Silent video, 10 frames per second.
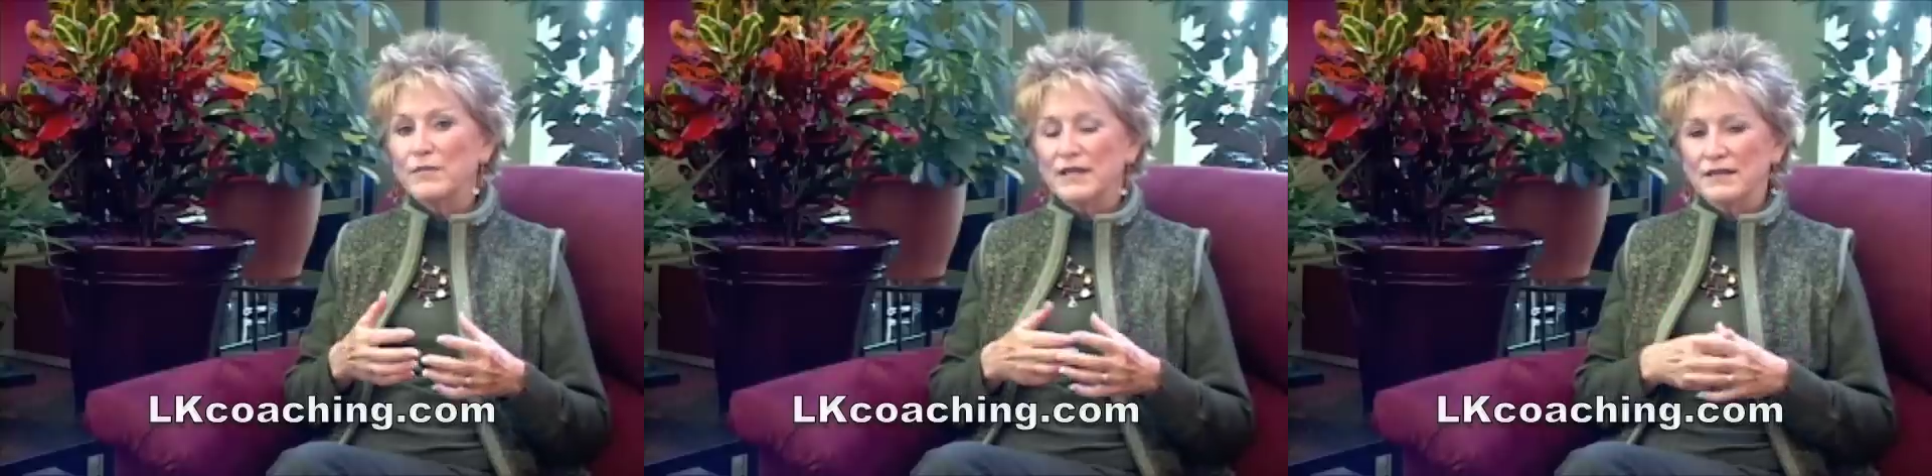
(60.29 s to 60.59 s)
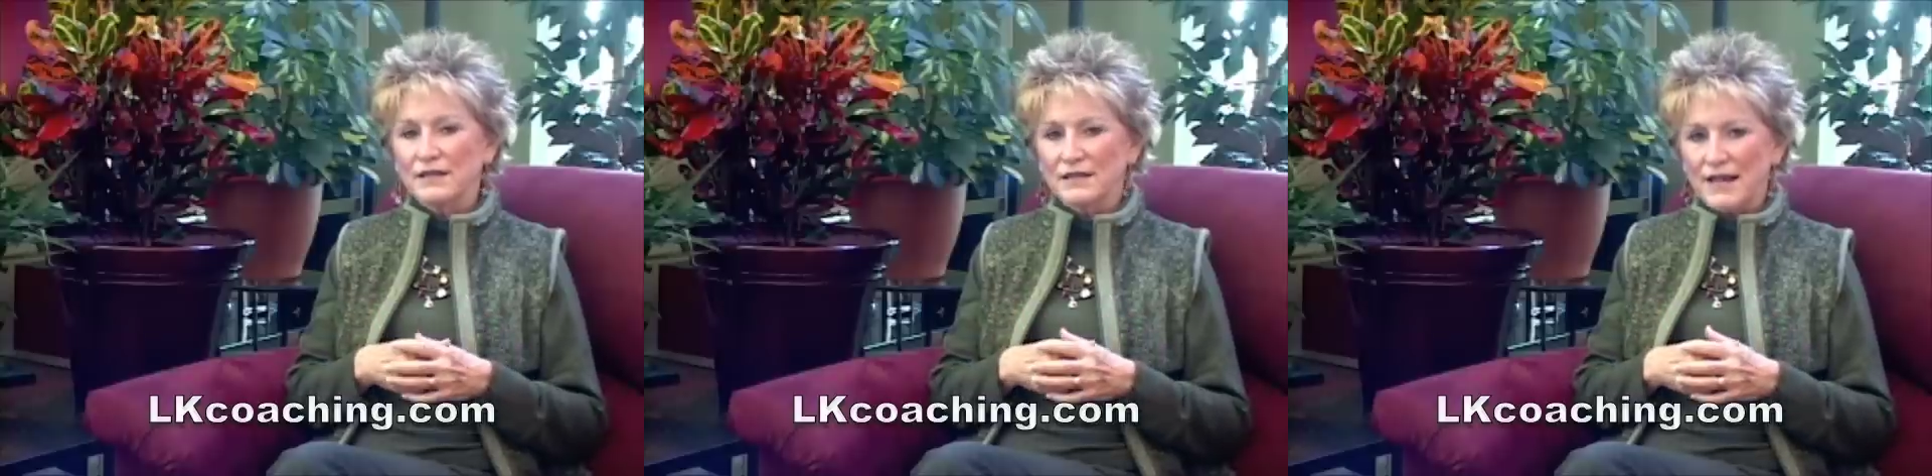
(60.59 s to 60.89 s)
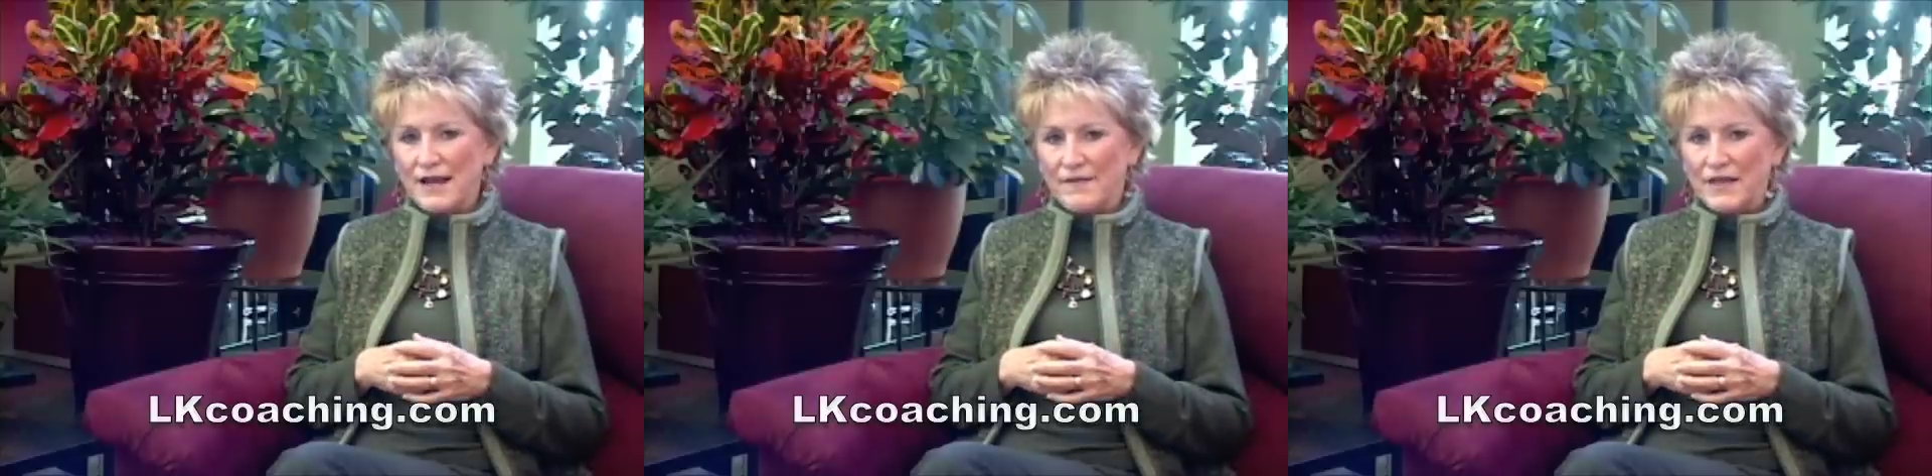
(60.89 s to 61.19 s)
beyond
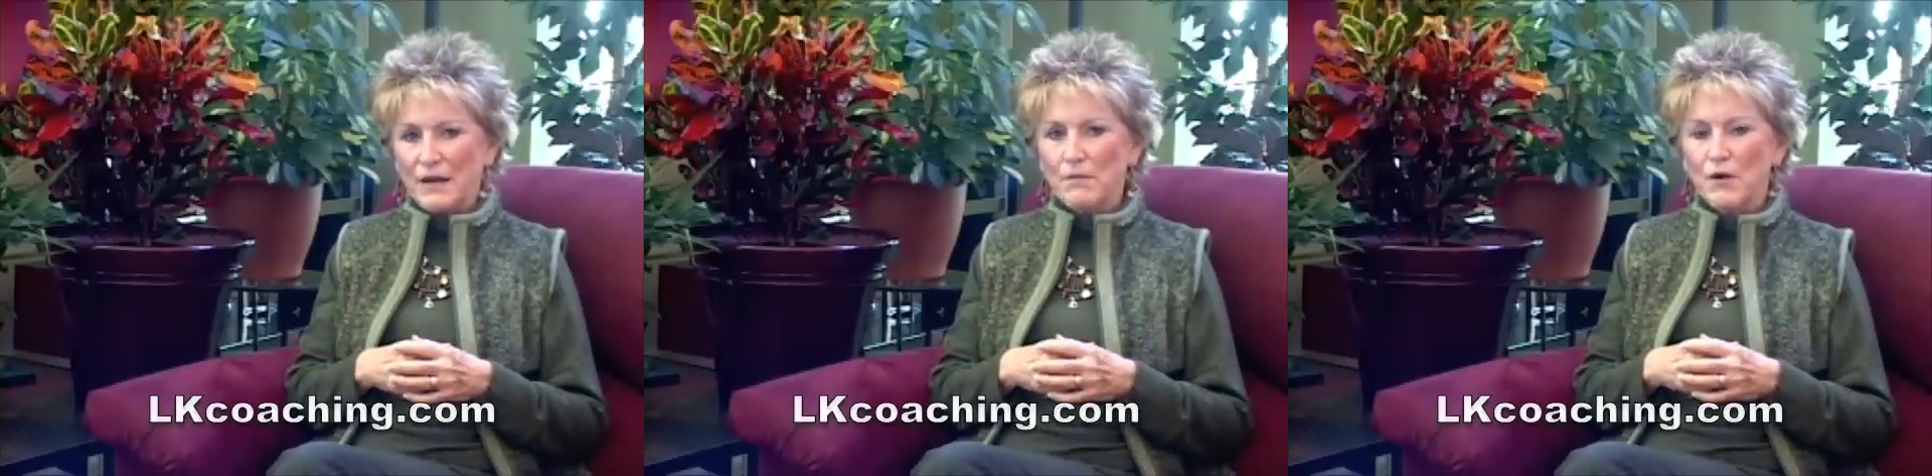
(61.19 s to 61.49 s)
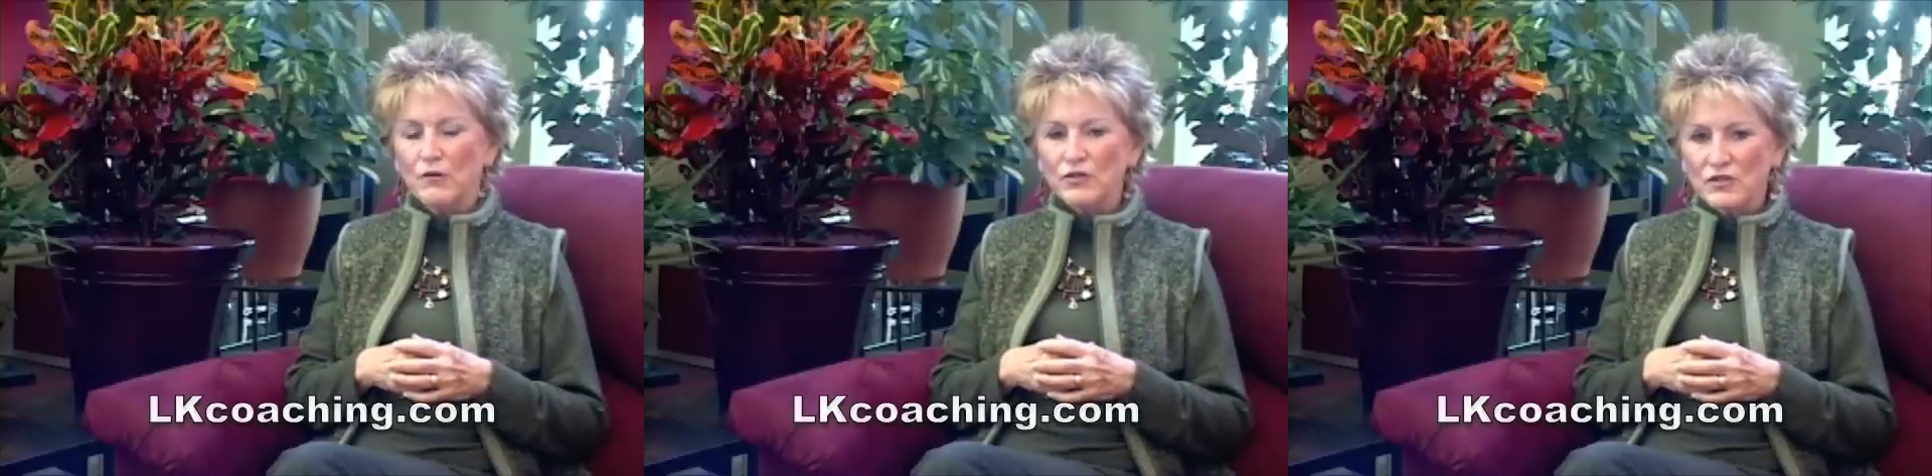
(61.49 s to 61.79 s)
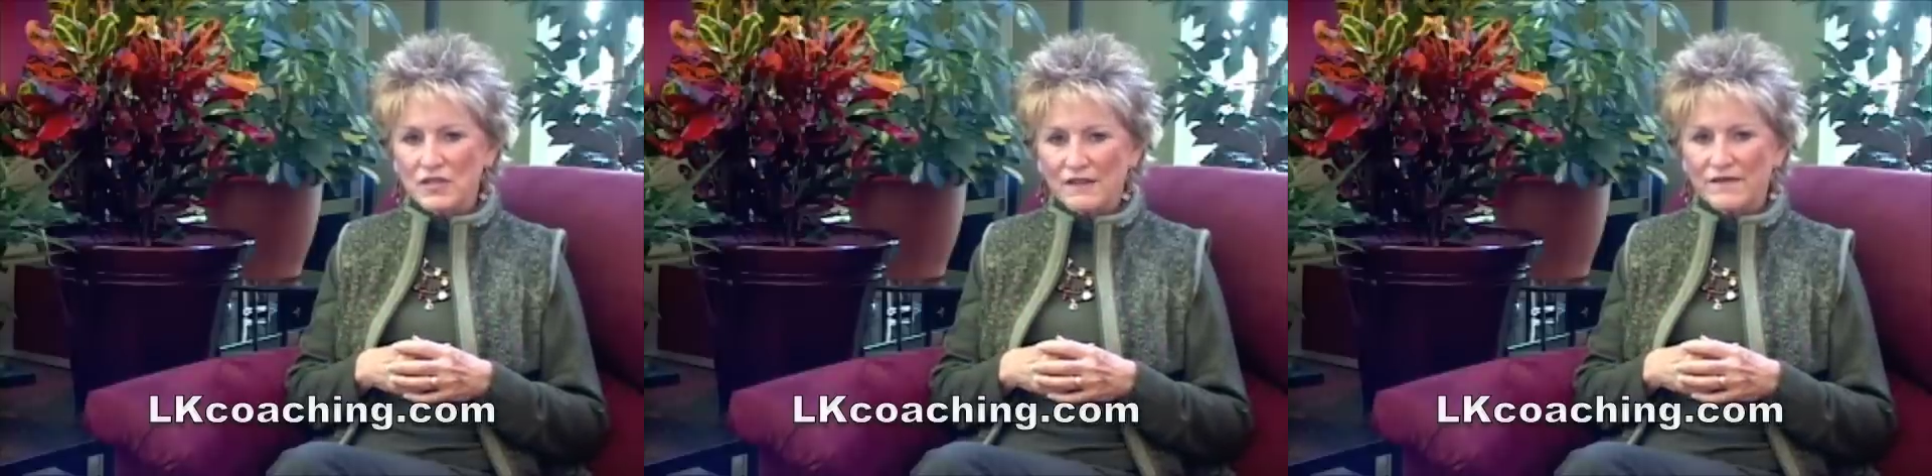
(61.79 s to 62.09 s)
that
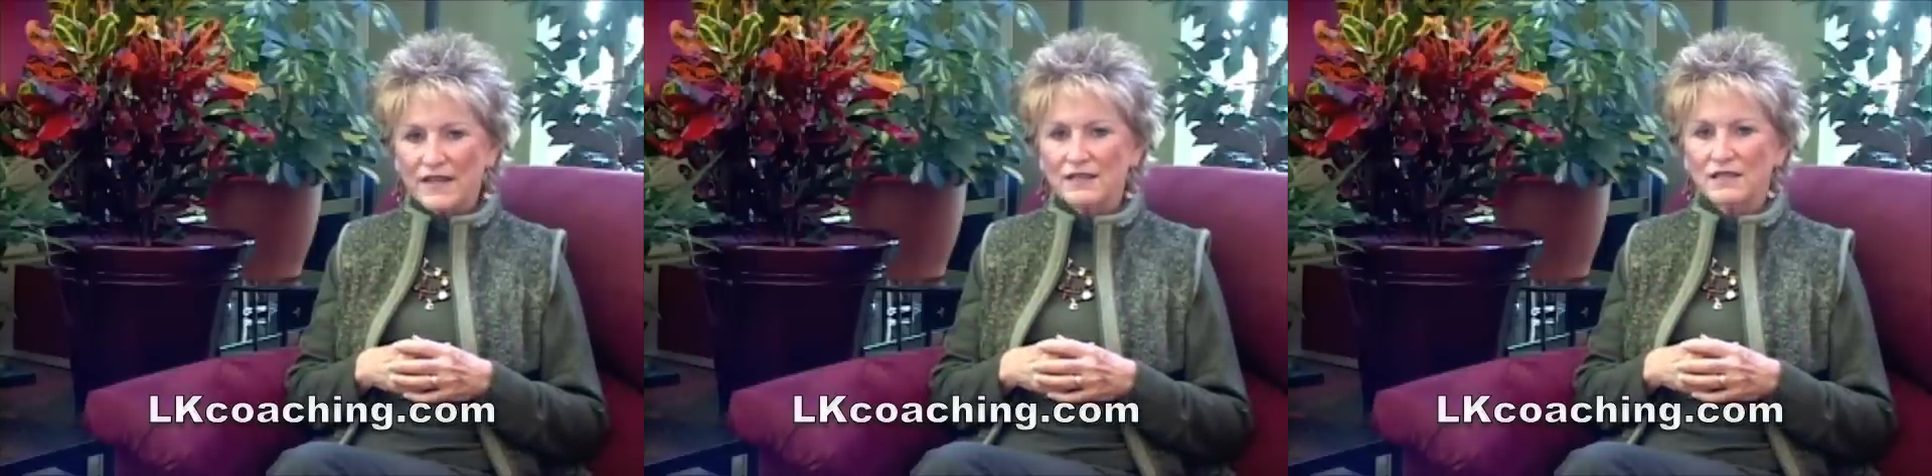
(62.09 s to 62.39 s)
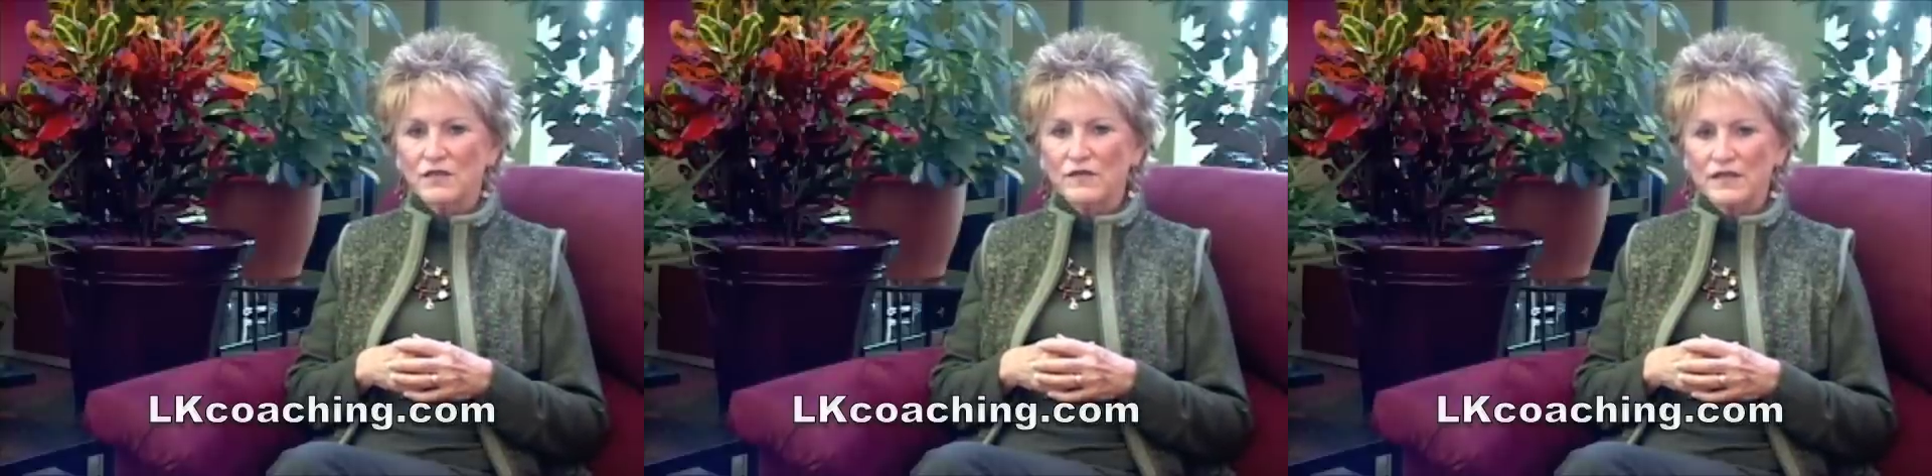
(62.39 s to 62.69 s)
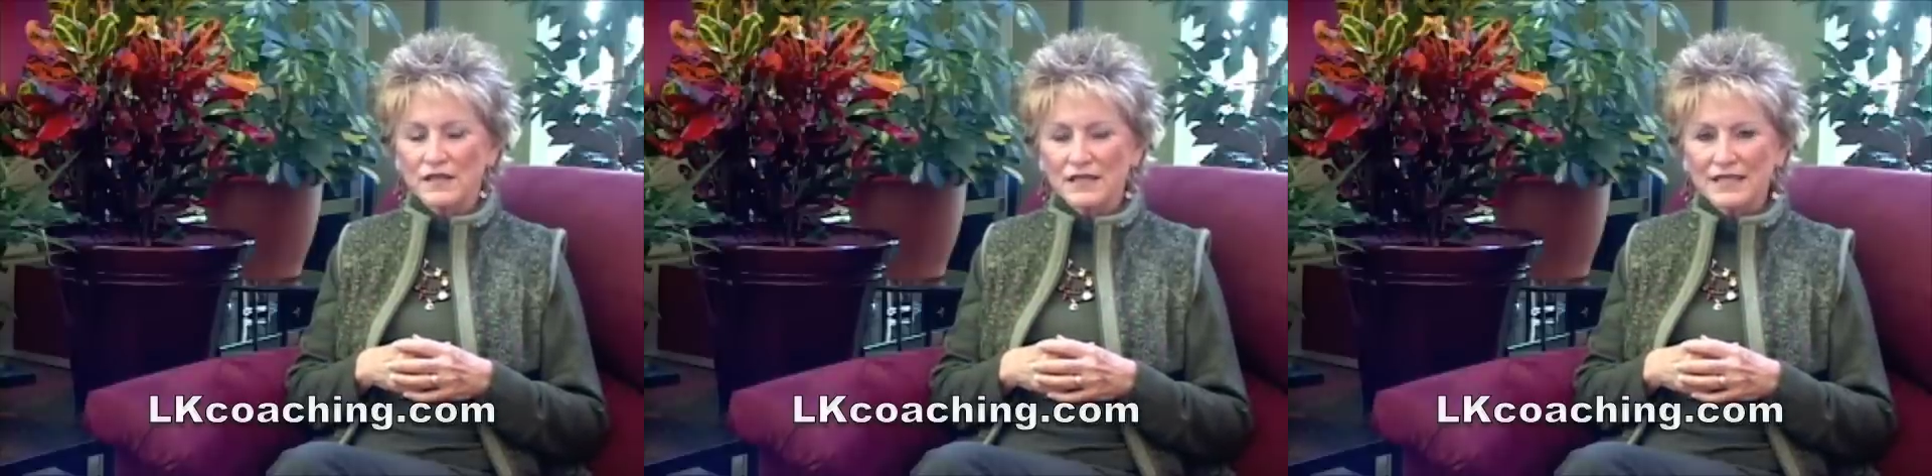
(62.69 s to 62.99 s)
emotions affect us
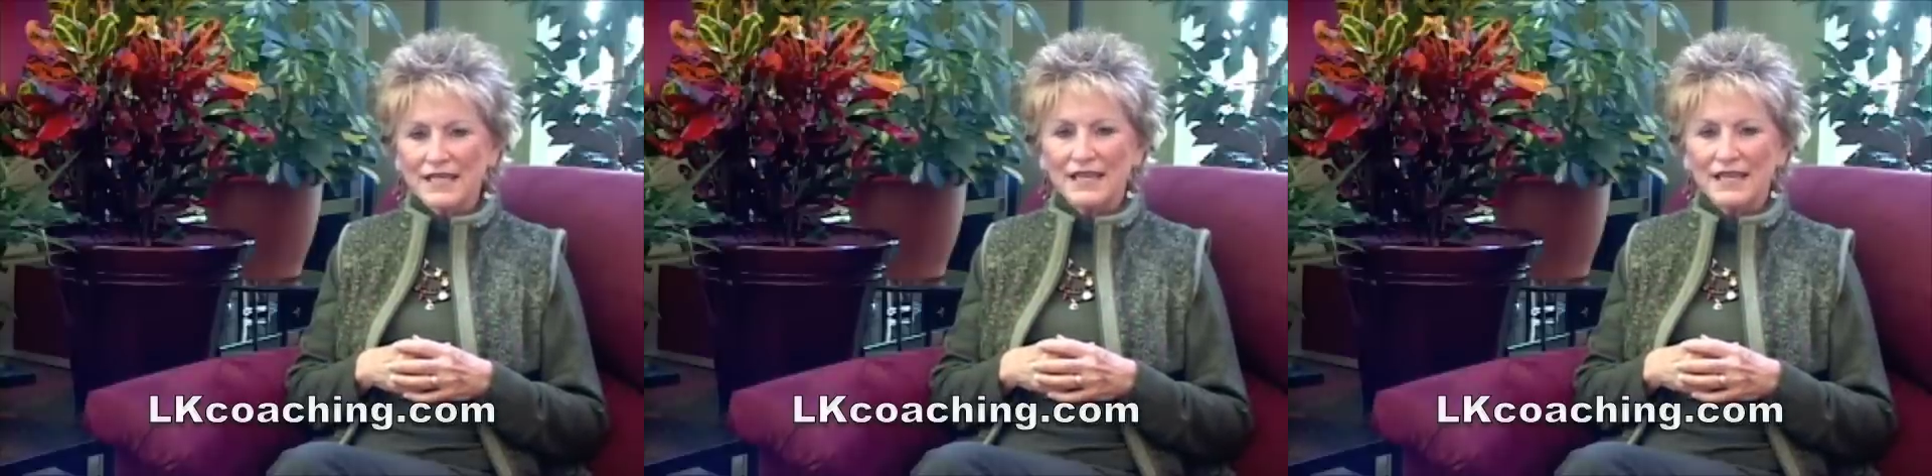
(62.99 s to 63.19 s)
physically